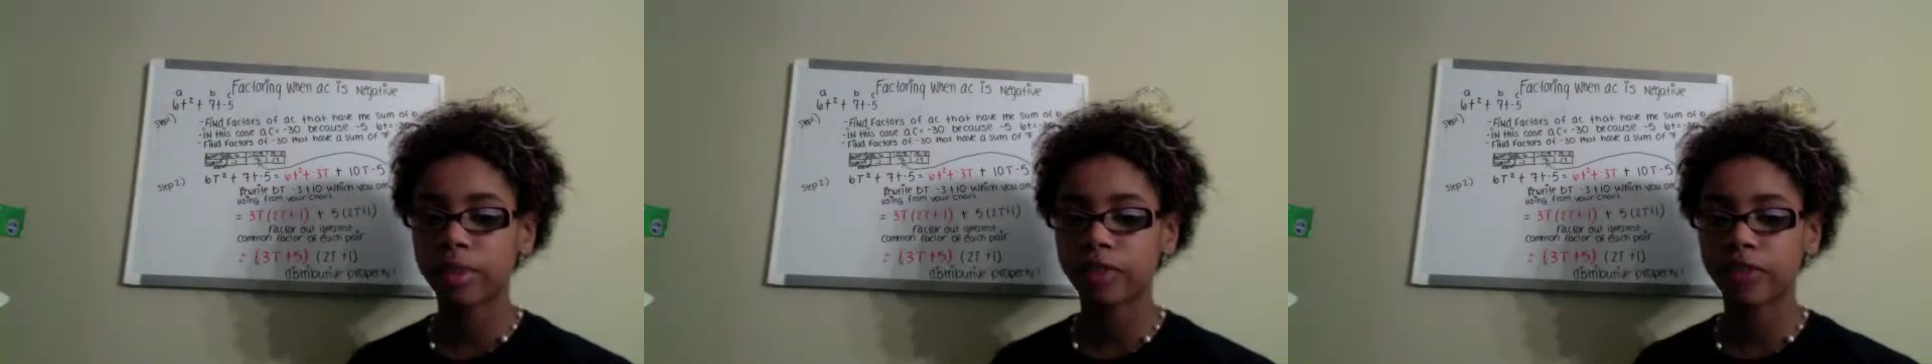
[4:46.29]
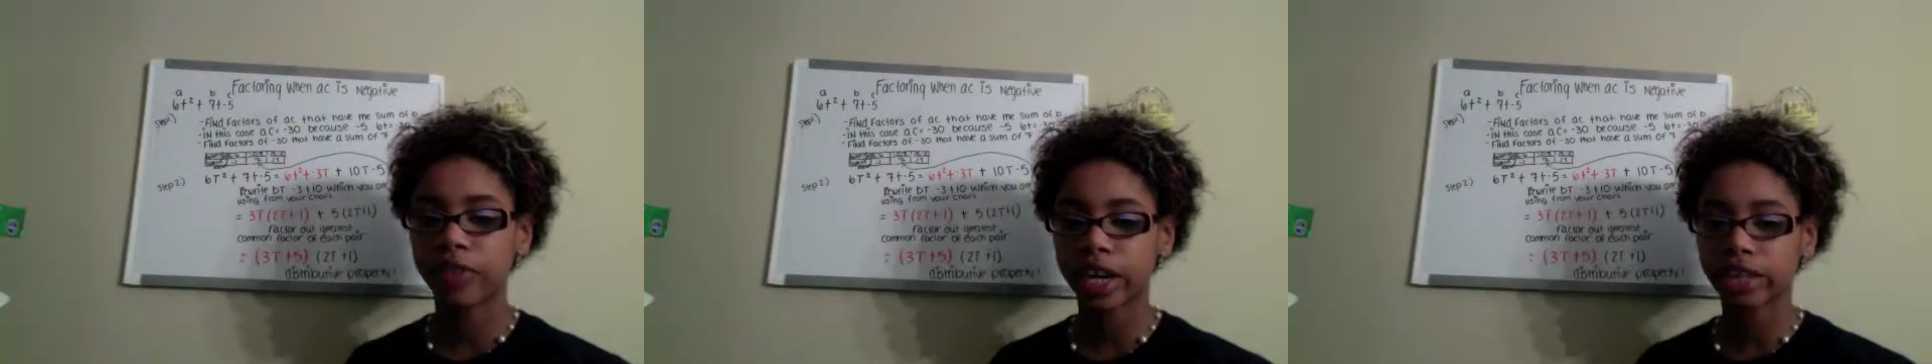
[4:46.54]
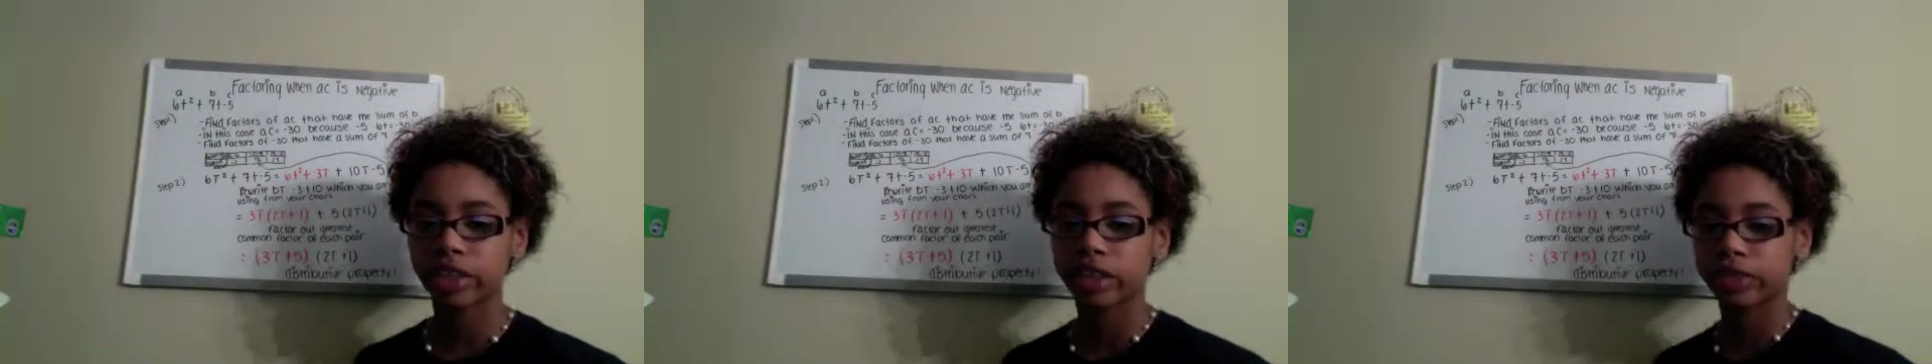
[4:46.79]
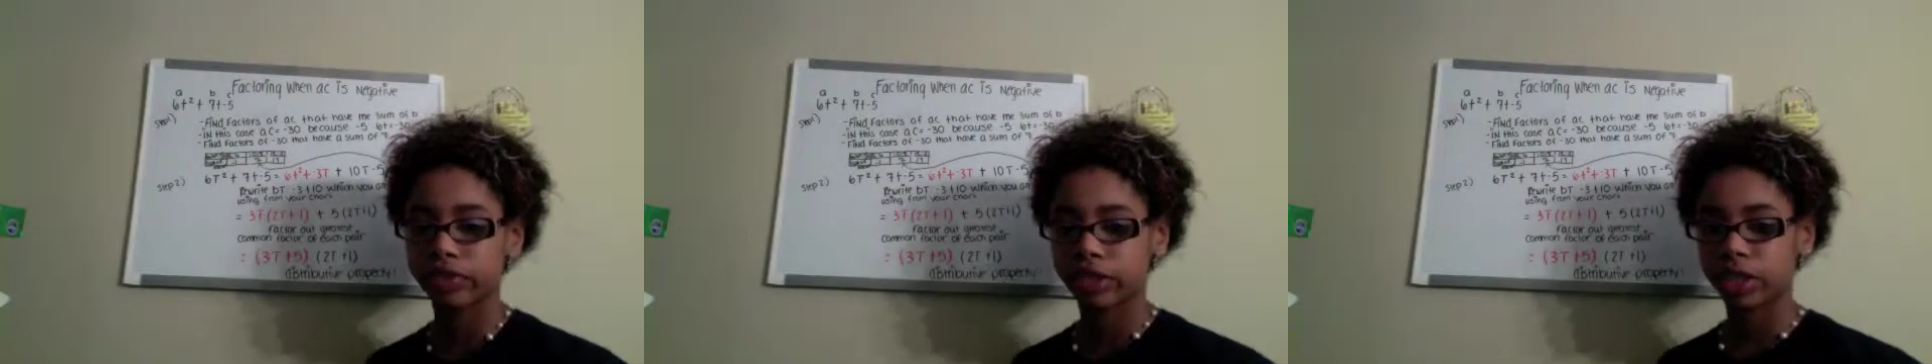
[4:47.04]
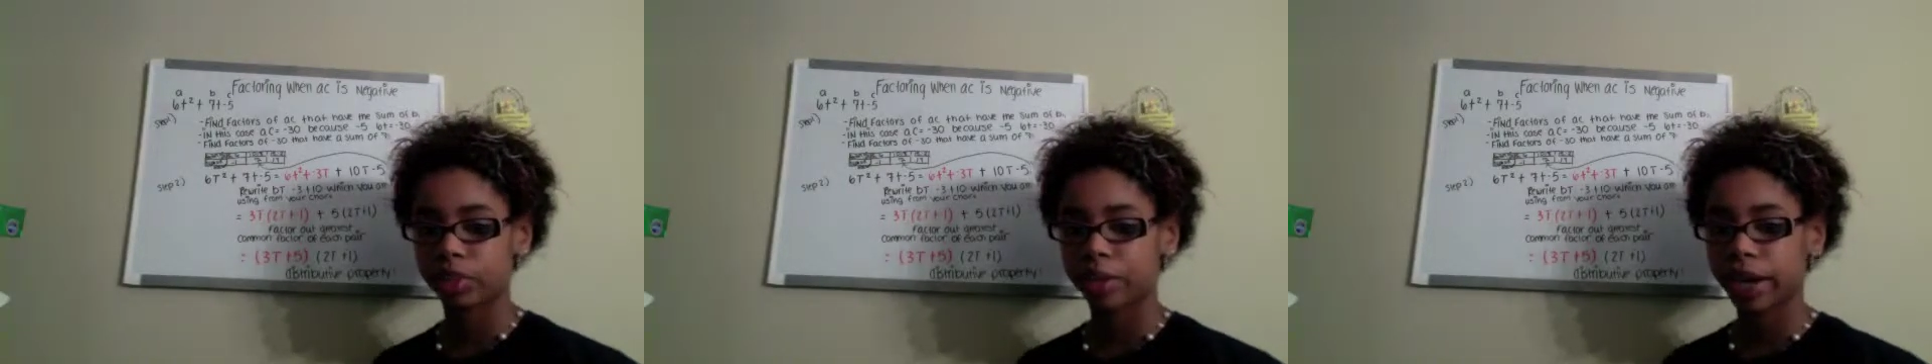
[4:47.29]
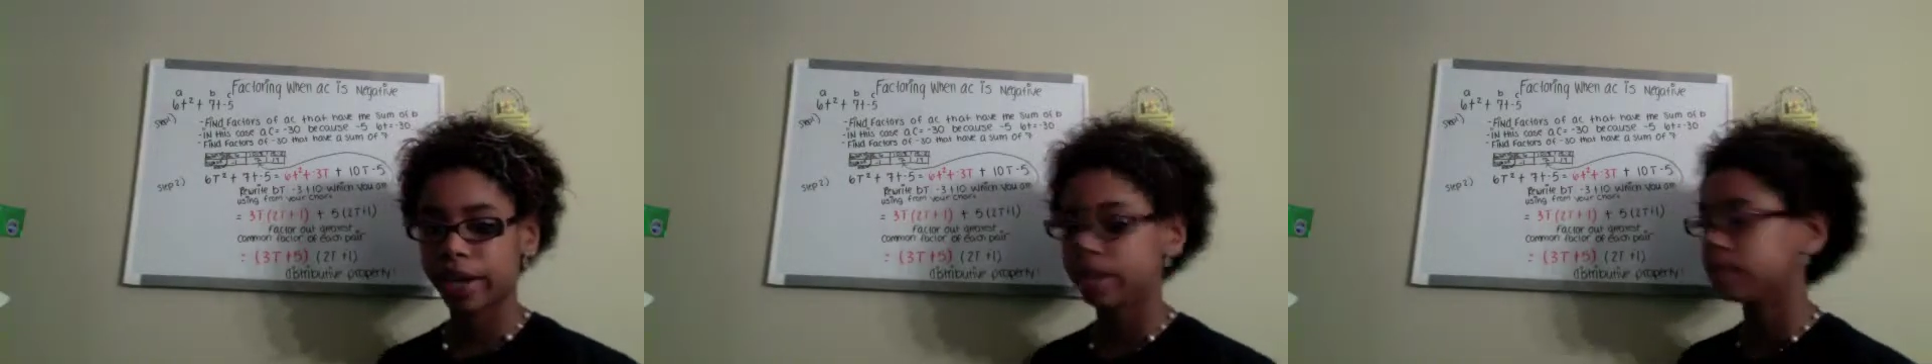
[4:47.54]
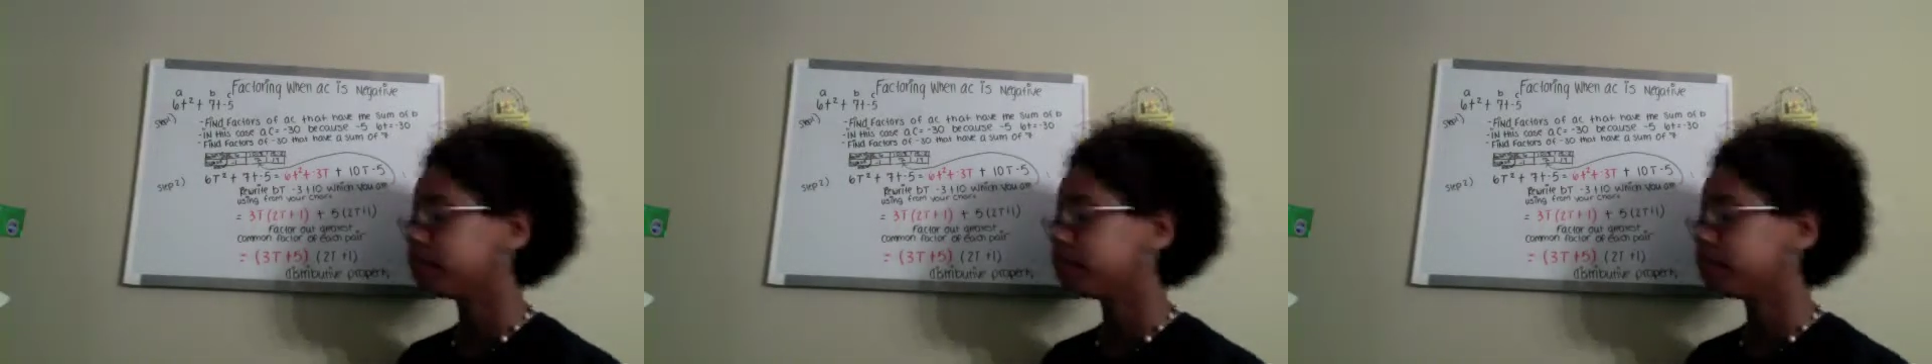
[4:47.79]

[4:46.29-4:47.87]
factor of each pair.